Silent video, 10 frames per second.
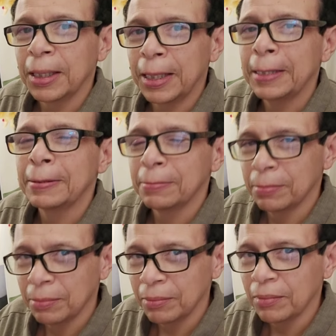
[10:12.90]
Okay.
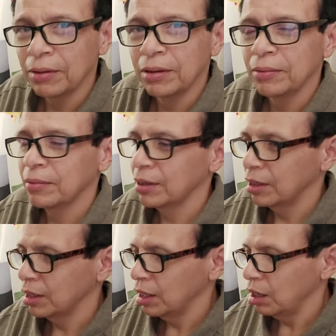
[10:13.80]
All right.
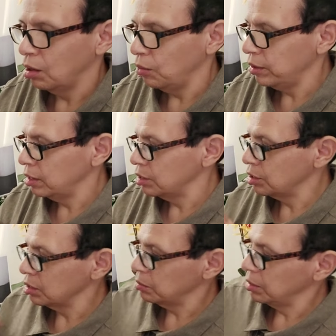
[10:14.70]
Oh yeah, and the
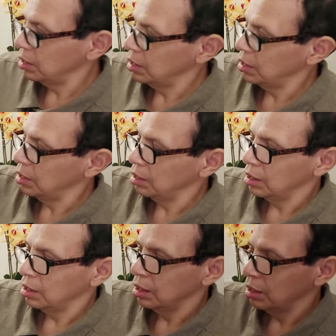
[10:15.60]
gentleman and
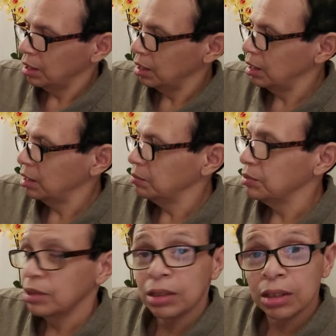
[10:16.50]
and the
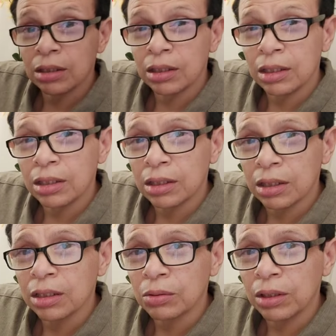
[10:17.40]
person that sent this
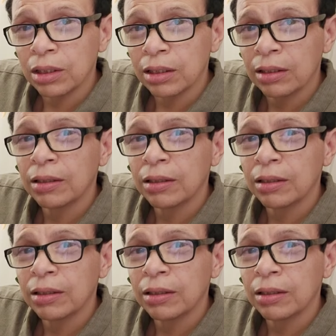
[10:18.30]
as well.